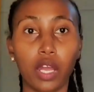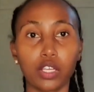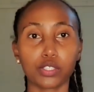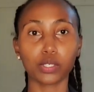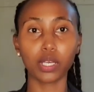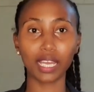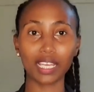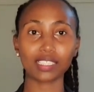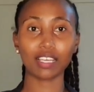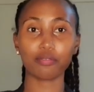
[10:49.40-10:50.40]
So
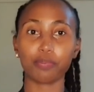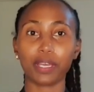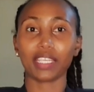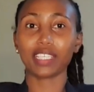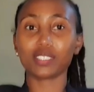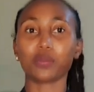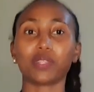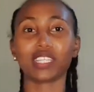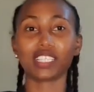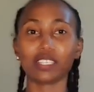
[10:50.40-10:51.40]
guys, I've paired it
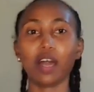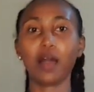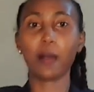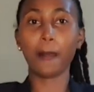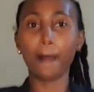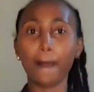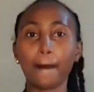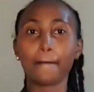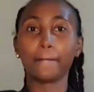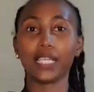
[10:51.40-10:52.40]
with this
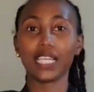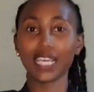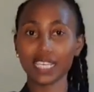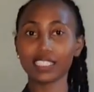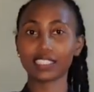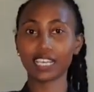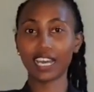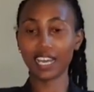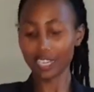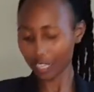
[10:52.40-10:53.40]

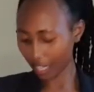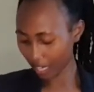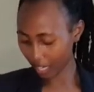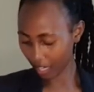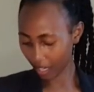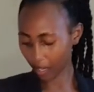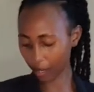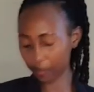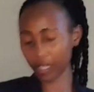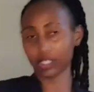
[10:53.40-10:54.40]

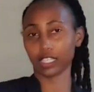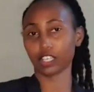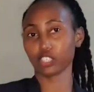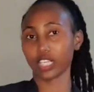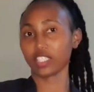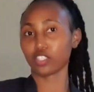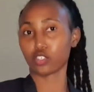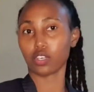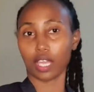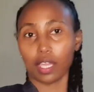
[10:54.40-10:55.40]
blazer. It's actually
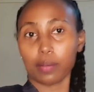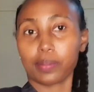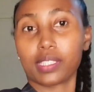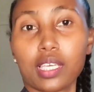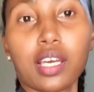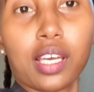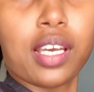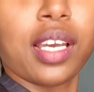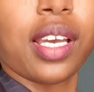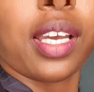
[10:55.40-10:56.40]
stripes,
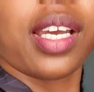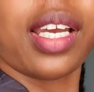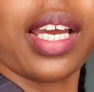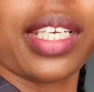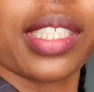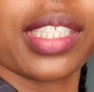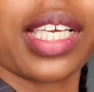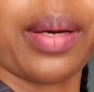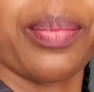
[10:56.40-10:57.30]
and it's a